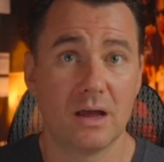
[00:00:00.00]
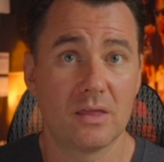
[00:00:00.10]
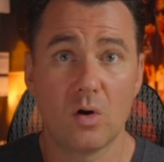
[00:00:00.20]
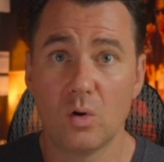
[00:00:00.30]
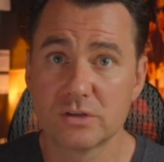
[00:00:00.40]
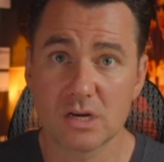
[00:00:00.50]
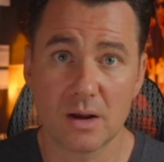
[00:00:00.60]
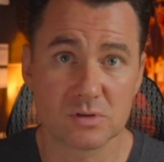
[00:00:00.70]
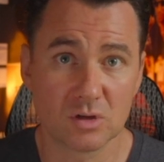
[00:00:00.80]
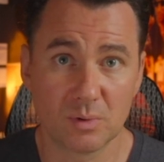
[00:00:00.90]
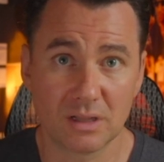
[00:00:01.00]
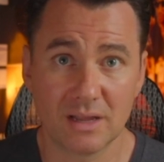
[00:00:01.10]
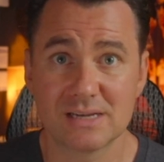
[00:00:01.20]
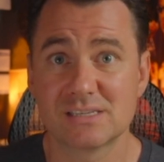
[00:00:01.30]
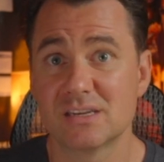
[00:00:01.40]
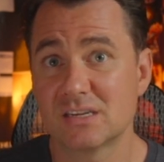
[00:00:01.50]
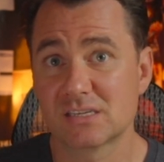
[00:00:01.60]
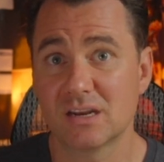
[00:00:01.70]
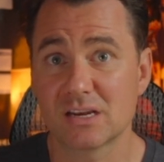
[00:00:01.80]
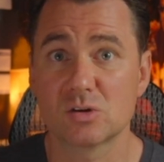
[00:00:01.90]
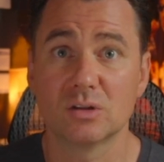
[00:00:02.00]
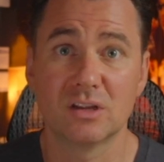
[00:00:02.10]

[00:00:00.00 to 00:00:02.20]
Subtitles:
The hold time's a little bit less. The disconnects